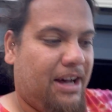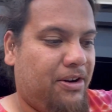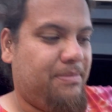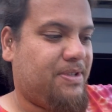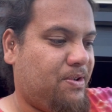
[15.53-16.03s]

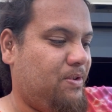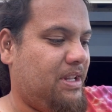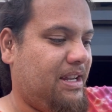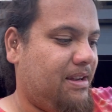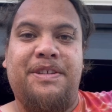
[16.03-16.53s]

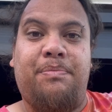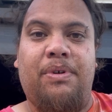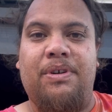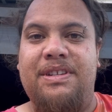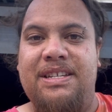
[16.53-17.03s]
homeschooling,
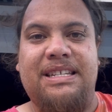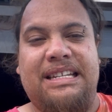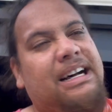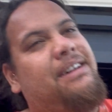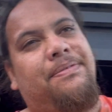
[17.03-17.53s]
sports and
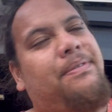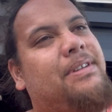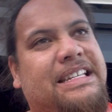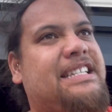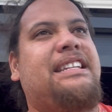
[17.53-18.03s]
stuff.
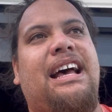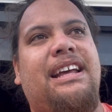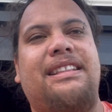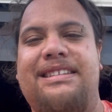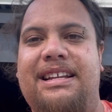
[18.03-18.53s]
stay
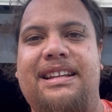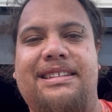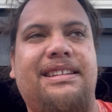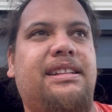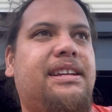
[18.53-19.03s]
in the sun,
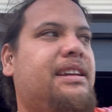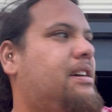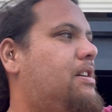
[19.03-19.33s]
silly.